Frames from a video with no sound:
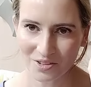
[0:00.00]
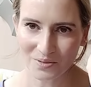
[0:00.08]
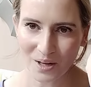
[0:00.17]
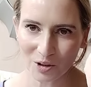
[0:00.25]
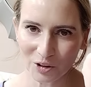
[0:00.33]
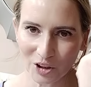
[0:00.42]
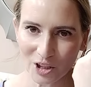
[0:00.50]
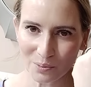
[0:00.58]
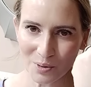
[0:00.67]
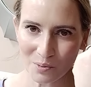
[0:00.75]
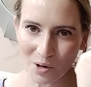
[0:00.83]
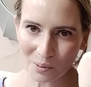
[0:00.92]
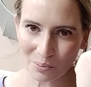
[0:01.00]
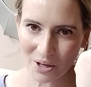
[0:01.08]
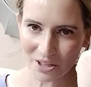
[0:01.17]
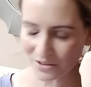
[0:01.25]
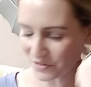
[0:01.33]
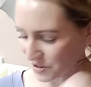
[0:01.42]
a little bit more
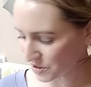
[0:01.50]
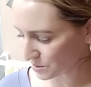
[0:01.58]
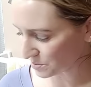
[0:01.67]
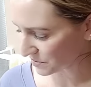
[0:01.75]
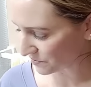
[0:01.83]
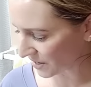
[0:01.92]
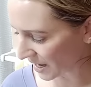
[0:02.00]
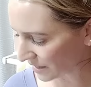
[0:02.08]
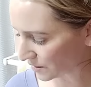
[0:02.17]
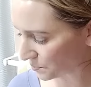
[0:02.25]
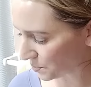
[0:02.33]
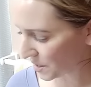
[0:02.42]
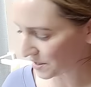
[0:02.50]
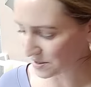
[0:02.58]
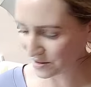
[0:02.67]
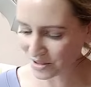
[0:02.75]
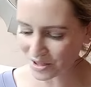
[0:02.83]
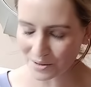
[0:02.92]
impressive in terms of that. The price of
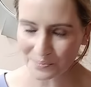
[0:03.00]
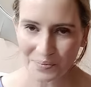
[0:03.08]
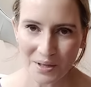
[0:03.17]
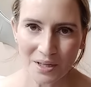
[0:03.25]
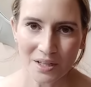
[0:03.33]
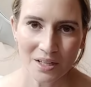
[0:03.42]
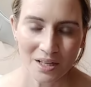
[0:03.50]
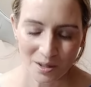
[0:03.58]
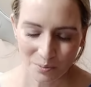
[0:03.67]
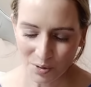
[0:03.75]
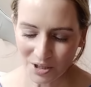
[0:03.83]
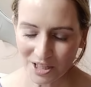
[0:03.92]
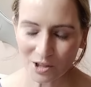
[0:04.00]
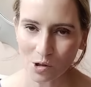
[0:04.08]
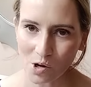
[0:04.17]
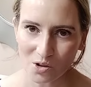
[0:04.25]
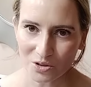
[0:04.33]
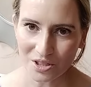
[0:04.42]
these are pretty
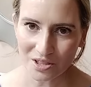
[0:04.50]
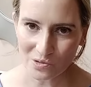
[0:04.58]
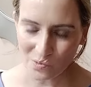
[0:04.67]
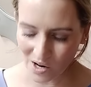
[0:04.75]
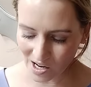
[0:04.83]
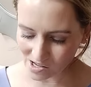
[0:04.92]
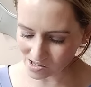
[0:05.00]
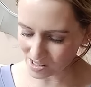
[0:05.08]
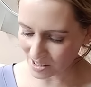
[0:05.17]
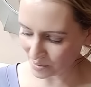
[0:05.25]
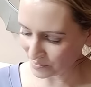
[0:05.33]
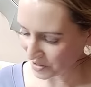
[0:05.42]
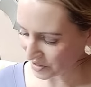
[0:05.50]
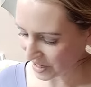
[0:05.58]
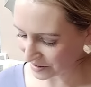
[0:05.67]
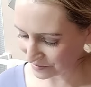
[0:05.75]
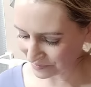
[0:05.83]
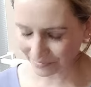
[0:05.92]
close as well. Um, they're
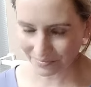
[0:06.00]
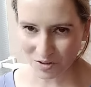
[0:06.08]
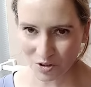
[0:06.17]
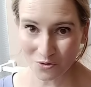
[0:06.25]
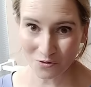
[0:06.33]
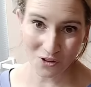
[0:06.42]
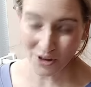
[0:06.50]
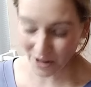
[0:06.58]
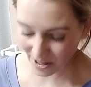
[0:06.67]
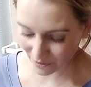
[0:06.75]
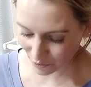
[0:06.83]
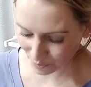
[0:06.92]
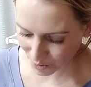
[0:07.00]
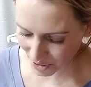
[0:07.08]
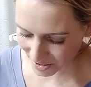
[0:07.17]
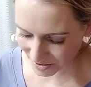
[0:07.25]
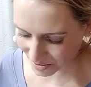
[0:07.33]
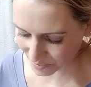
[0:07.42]
not too far off in
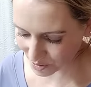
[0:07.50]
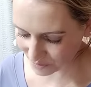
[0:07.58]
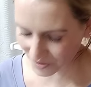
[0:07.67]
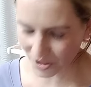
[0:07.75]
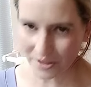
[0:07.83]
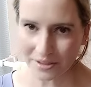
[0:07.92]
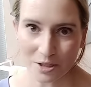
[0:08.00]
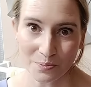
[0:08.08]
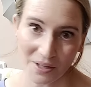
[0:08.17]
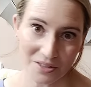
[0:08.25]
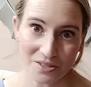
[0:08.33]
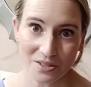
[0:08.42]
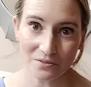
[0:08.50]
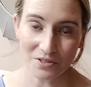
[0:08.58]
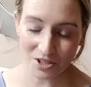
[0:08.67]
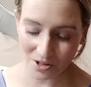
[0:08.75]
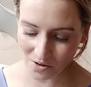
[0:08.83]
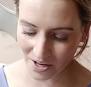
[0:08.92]
price. They're both very expensive.
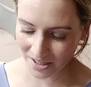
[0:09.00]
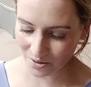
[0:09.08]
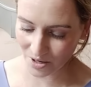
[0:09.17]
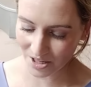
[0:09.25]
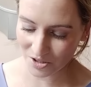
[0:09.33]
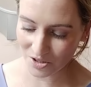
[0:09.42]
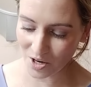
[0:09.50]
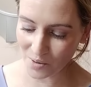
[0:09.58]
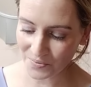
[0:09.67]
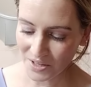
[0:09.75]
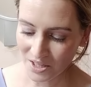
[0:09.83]
So anyway, so,